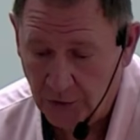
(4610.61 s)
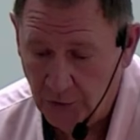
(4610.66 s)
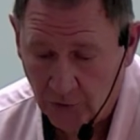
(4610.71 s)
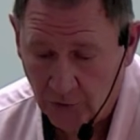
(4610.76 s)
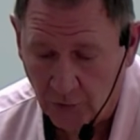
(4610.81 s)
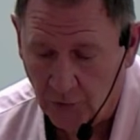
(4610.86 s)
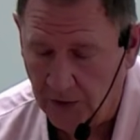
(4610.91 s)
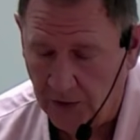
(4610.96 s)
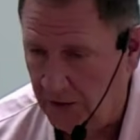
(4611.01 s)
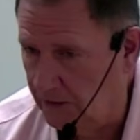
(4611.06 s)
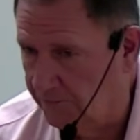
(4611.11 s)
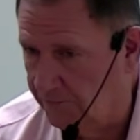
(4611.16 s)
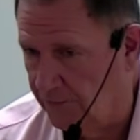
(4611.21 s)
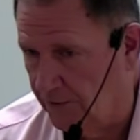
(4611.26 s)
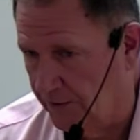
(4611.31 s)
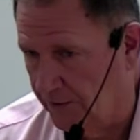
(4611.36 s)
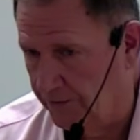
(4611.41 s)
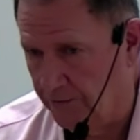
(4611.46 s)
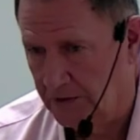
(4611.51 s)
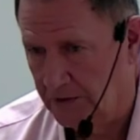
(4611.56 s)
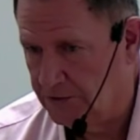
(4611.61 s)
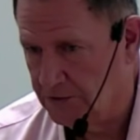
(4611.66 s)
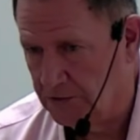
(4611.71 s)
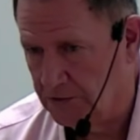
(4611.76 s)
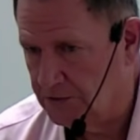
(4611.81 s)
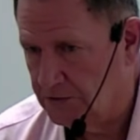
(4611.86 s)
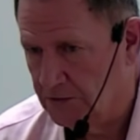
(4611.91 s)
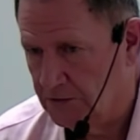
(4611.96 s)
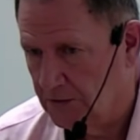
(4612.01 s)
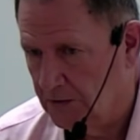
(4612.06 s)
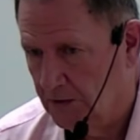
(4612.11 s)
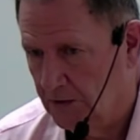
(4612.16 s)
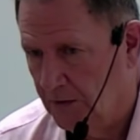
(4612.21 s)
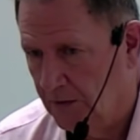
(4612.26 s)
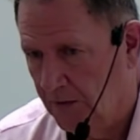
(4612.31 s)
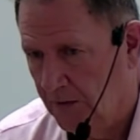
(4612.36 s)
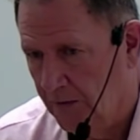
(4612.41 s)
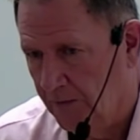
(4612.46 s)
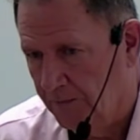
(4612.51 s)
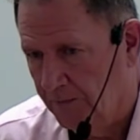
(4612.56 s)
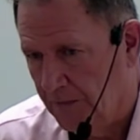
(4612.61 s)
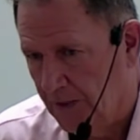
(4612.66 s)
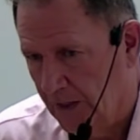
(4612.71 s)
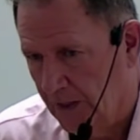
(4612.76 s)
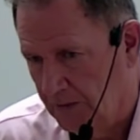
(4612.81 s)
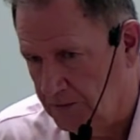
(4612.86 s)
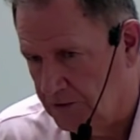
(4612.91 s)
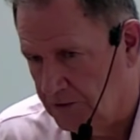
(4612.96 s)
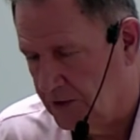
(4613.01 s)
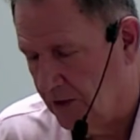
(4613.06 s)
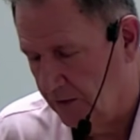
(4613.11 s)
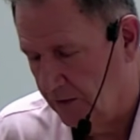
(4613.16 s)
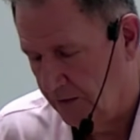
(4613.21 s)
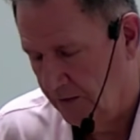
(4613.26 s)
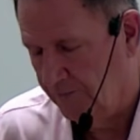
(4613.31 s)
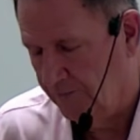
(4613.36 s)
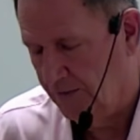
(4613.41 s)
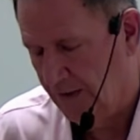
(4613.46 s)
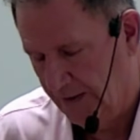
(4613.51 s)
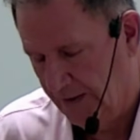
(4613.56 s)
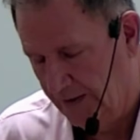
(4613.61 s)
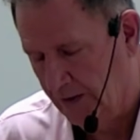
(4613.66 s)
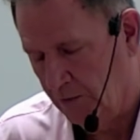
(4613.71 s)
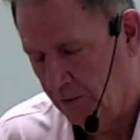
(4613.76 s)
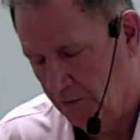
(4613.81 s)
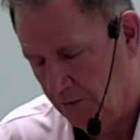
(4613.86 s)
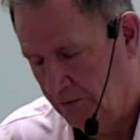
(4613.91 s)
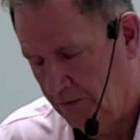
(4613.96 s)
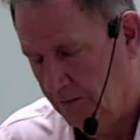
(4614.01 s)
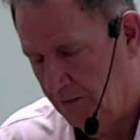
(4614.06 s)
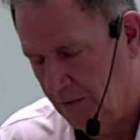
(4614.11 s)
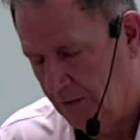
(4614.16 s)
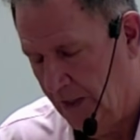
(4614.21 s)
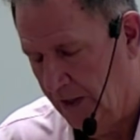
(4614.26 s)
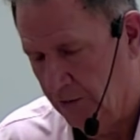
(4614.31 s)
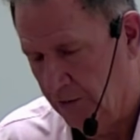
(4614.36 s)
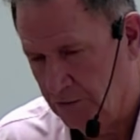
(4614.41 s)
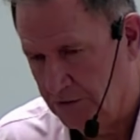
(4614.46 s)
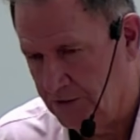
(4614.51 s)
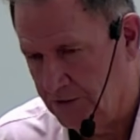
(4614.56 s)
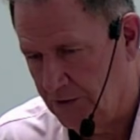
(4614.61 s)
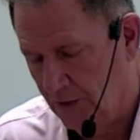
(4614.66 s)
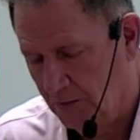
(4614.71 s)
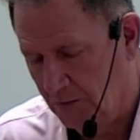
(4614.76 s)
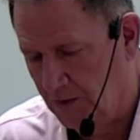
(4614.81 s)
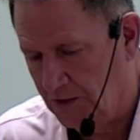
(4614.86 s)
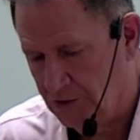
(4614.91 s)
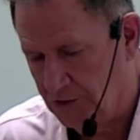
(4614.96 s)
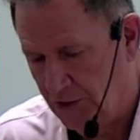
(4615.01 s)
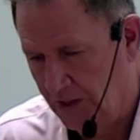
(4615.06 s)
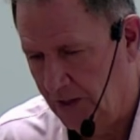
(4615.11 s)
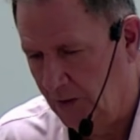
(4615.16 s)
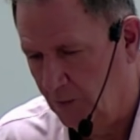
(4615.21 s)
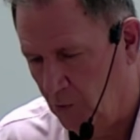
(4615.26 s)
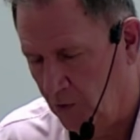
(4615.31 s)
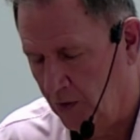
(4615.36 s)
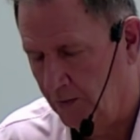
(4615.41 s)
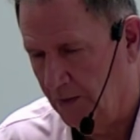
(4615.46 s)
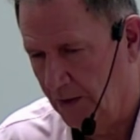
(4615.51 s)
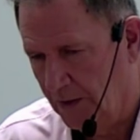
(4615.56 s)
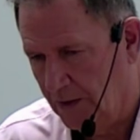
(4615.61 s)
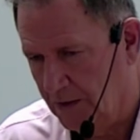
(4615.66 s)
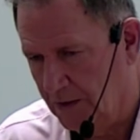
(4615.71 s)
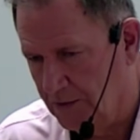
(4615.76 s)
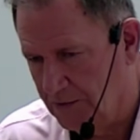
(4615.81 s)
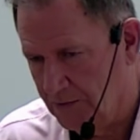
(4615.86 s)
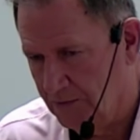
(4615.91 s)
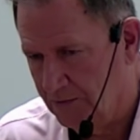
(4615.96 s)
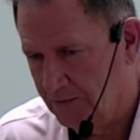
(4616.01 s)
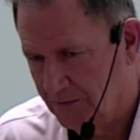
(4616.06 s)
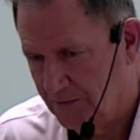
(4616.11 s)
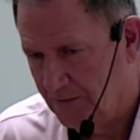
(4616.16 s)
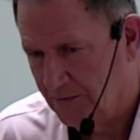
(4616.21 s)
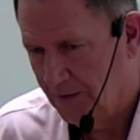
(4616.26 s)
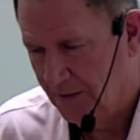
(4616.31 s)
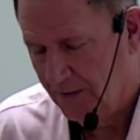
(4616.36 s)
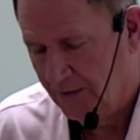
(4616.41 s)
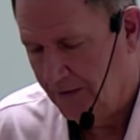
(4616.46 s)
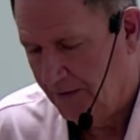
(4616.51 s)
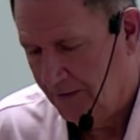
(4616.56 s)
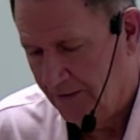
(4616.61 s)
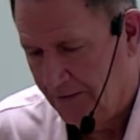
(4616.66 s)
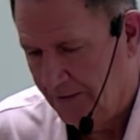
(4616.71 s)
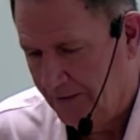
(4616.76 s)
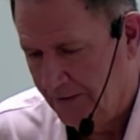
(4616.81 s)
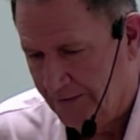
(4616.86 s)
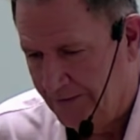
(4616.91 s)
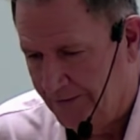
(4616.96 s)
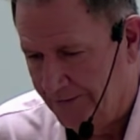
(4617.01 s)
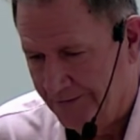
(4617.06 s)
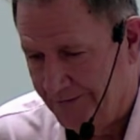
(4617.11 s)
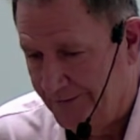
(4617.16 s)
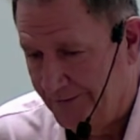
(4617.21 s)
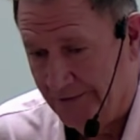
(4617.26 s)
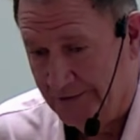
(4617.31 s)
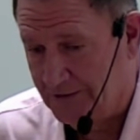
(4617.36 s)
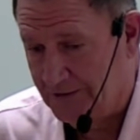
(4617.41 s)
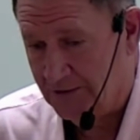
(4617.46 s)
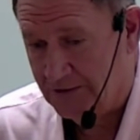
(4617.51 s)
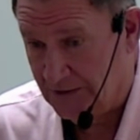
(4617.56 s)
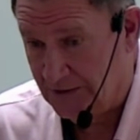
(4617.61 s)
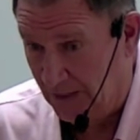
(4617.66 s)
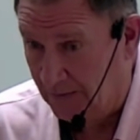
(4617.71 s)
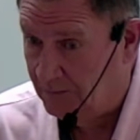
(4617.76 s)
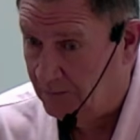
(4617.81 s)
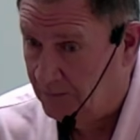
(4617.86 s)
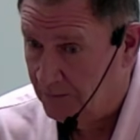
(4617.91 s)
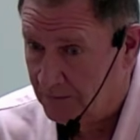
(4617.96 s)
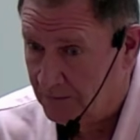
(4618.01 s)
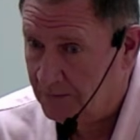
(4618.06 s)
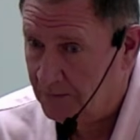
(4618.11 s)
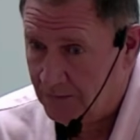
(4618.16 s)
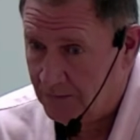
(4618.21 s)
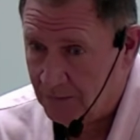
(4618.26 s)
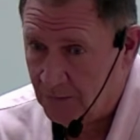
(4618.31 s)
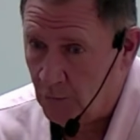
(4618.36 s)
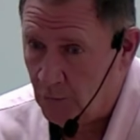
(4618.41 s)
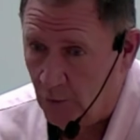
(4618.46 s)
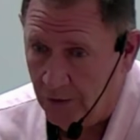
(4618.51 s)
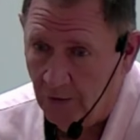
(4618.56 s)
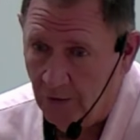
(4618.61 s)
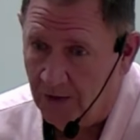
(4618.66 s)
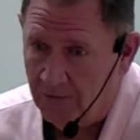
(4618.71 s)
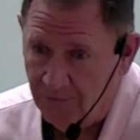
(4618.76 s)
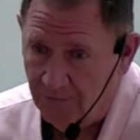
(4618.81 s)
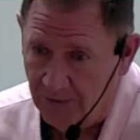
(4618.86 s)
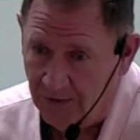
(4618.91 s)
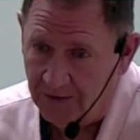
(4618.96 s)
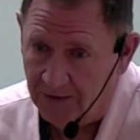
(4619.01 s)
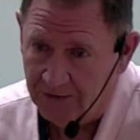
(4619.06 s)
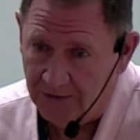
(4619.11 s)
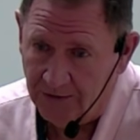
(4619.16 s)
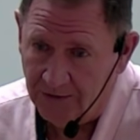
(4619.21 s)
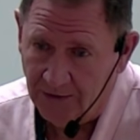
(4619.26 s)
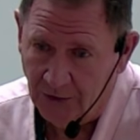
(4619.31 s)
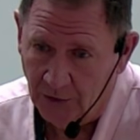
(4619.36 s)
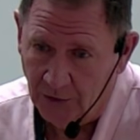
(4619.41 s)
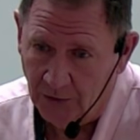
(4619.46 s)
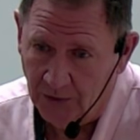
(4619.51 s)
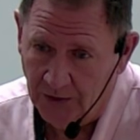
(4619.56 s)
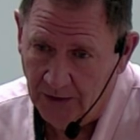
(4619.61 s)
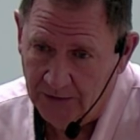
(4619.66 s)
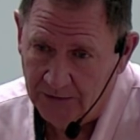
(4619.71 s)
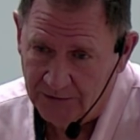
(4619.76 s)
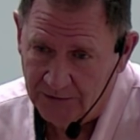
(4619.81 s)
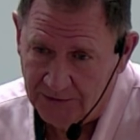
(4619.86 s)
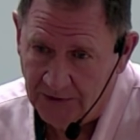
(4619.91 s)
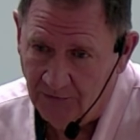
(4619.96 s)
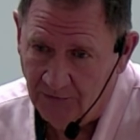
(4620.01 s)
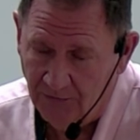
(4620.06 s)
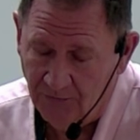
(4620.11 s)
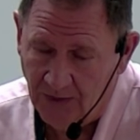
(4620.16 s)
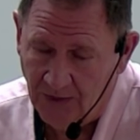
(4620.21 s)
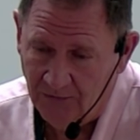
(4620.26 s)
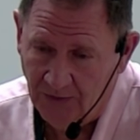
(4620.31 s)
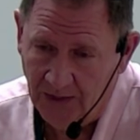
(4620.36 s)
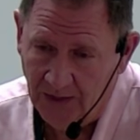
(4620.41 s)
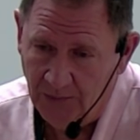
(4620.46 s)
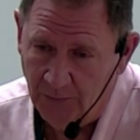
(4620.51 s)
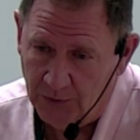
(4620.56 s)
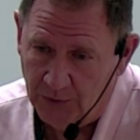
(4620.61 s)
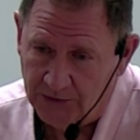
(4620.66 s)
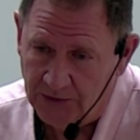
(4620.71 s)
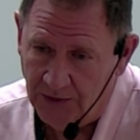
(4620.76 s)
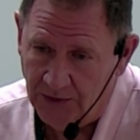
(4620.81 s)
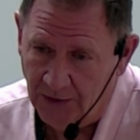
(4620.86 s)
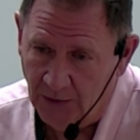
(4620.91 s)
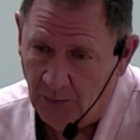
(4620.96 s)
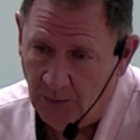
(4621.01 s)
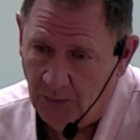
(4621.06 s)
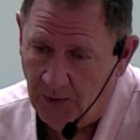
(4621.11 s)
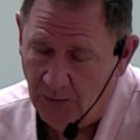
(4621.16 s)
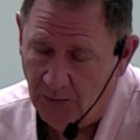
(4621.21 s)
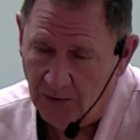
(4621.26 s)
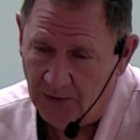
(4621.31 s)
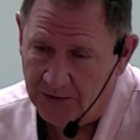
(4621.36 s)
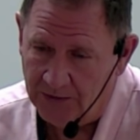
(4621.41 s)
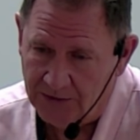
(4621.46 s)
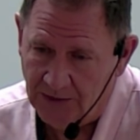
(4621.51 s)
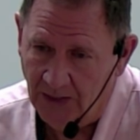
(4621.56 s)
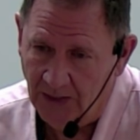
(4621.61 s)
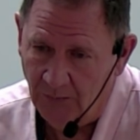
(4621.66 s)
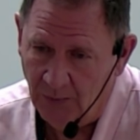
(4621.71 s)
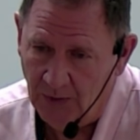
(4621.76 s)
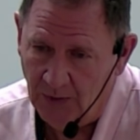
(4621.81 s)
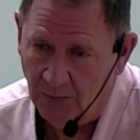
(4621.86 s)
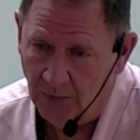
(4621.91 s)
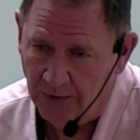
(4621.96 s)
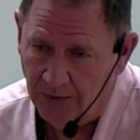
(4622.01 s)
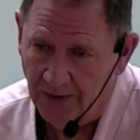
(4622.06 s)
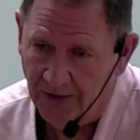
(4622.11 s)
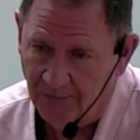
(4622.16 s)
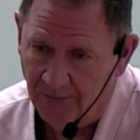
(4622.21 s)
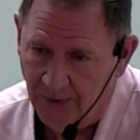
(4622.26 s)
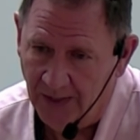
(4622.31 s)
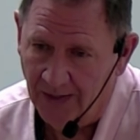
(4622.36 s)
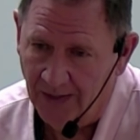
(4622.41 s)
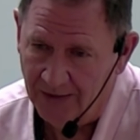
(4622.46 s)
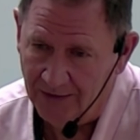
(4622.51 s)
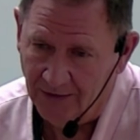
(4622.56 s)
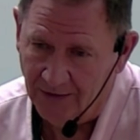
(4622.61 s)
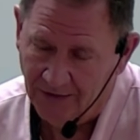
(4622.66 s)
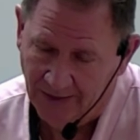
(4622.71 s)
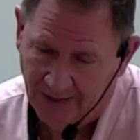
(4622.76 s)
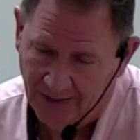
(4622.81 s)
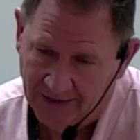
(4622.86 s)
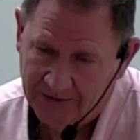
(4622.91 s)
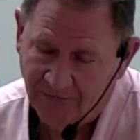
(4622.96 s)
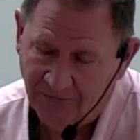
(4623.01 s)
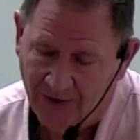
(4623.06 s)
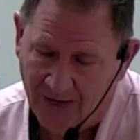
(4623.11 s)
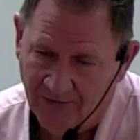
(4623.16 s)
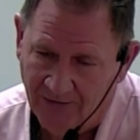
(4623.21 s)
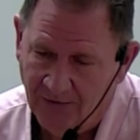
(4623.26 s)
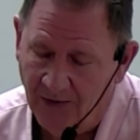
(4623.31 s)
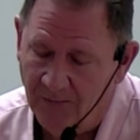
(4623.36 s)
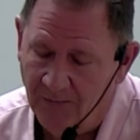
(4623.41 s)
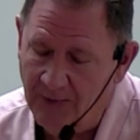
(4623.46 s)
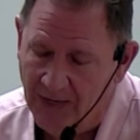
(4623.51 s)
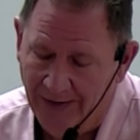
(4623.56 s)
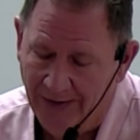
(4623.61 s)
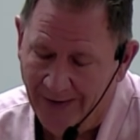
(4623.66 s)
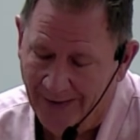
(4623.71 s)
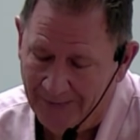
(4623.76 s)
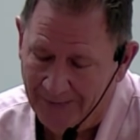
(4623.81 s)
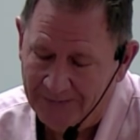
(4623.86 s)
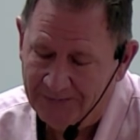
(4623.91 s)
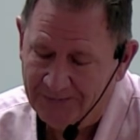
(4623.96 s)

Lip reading: Ukrainian fundraisers, and I'm starting to find out I don't sell much anymore because it's the same. Quite often, 75-80% of the people are the same people that have been at the last 5 I've been at.